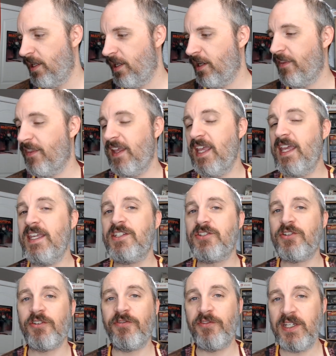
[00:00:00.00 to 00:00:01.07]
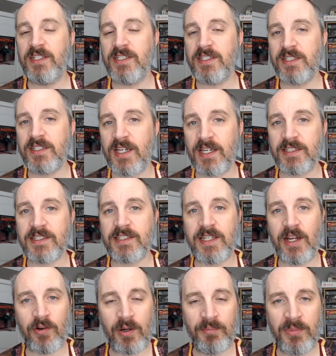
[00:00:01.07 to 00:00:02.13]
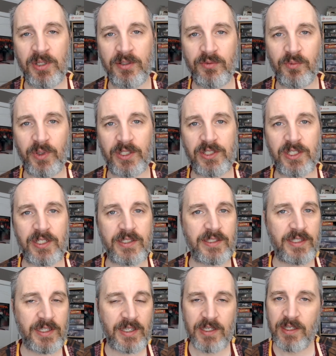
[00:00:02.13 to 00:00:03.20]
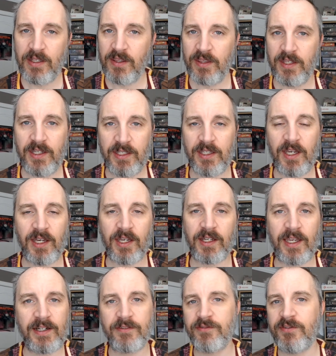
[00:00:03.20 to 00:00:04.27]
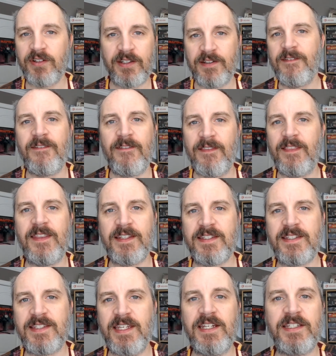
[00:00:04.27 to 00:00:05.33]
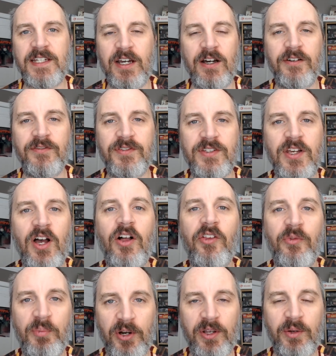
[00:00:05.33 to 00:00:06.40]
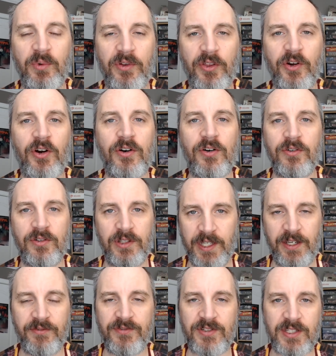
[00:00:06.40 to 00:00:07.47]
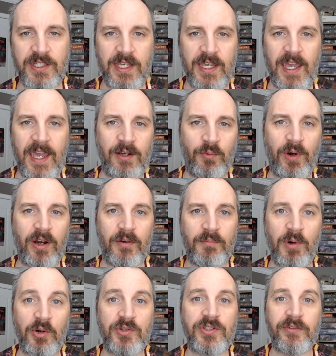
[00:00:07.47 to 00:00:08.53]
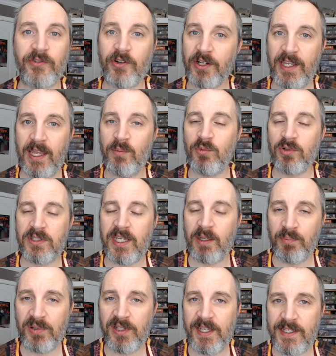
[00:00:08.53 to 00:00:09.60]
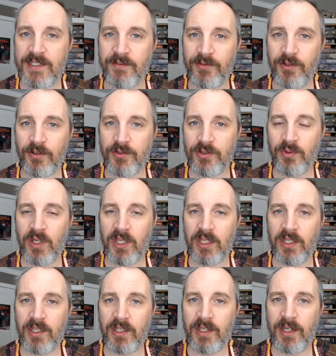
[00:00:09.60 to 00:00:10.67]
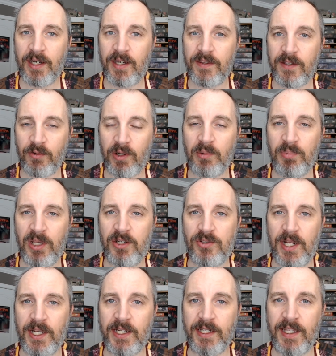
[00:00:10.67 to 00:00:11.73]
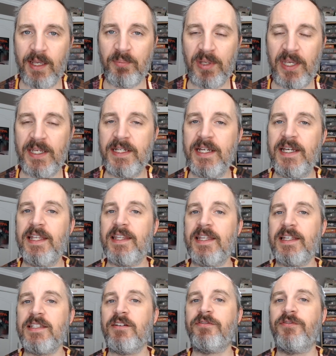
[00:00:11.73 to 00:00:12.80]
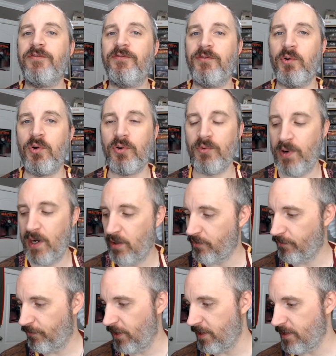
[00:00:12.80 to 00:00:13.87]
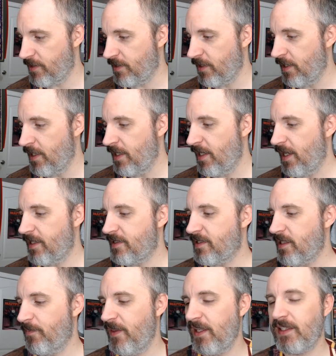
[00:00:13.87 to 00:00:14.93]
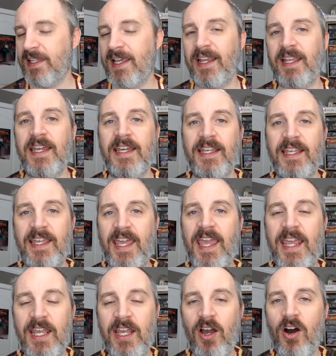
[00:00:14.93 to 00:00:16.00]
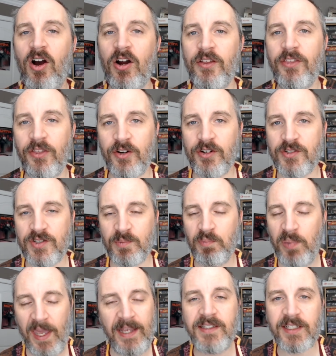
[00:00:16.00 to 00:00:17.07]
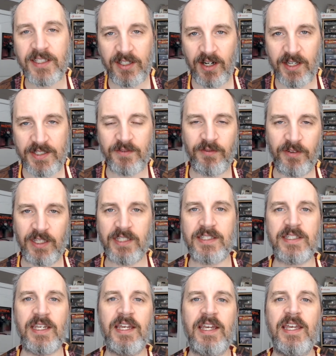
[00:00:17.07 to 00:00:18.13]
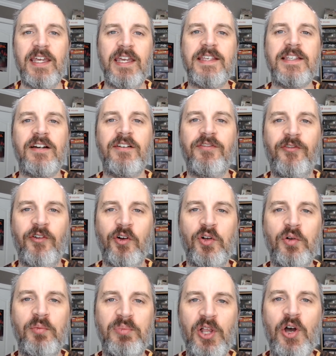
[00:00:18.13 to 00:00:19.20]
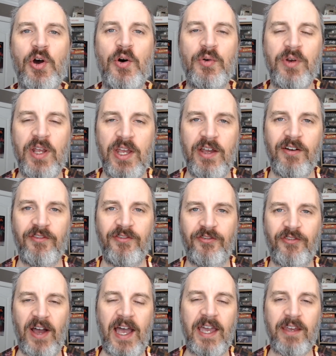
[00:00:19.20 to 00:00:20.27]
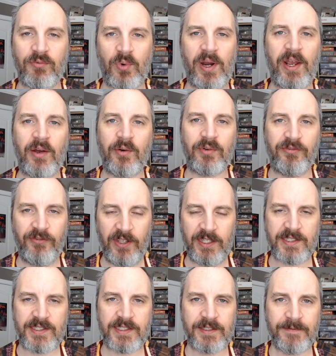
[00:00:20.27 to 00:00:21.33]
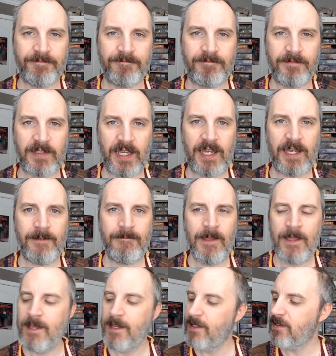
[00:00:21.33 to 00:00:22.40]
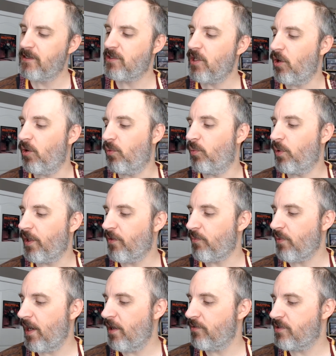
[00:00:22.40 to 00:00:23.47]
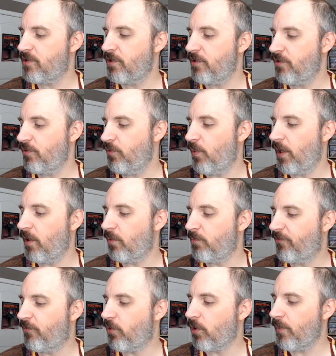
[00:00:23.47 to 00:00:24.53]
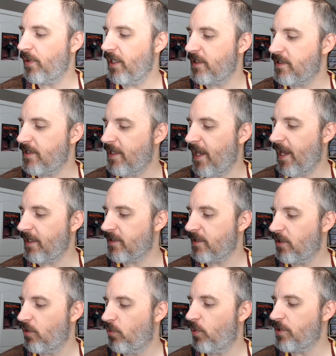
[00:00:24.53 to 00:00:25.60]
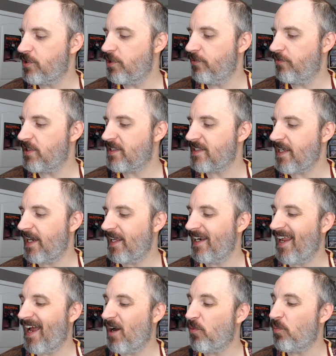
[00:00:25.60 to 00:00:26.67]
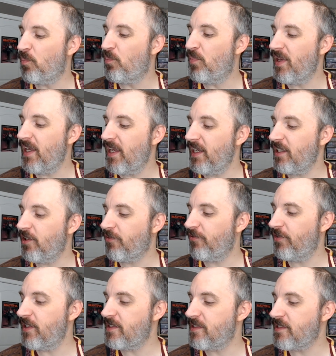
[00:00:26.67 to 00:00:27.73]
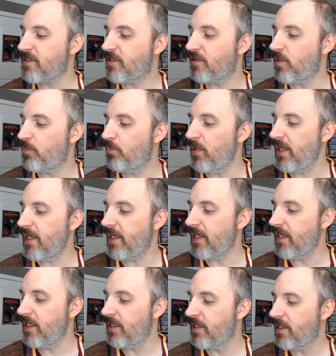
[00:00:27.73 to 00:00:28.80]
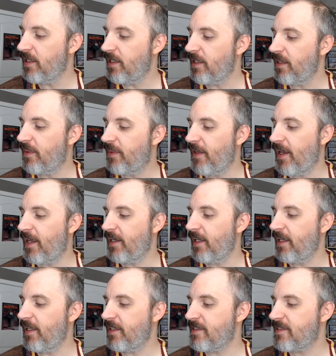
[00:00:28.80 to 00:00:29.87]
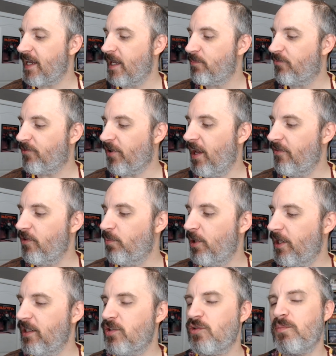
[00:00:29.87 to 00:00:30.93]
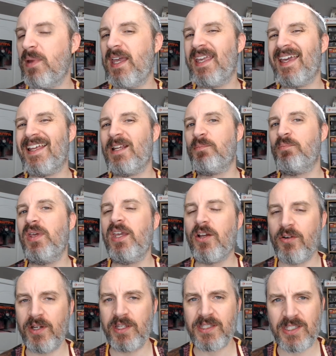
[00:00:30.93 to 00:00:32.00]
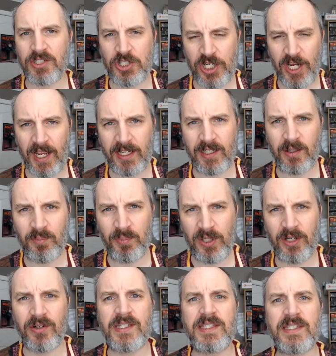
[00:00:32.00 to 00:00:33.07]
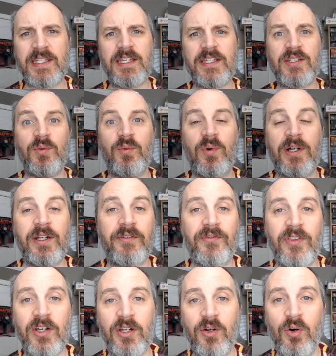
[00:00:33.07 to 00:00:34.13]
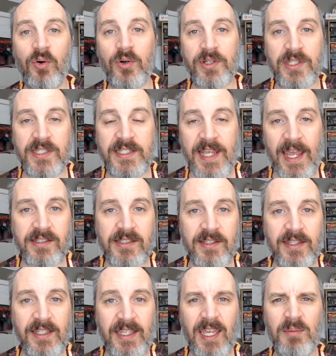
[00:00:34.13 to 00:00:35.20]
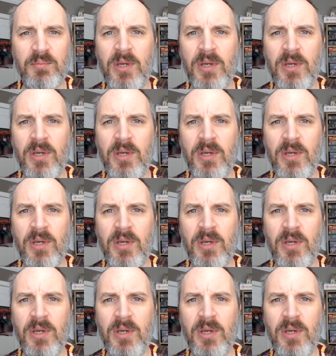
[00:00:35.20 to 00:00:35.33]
The Easter feast at Sarum, which is the kind of the seat of Salisbury where the Earl lives, and where most of your game will take place if you're doing the Great Pendragon campaign, that's a 4-round feast. And something like King Arthur's Pentecost feast is a full-blown 5-round feast, okay? So what do the rounds do? Well, before we get to that, once you've decided how big your feast is gonna be, then it is time for everybody to make an appearance check. Appearance is one of the core stats of the game.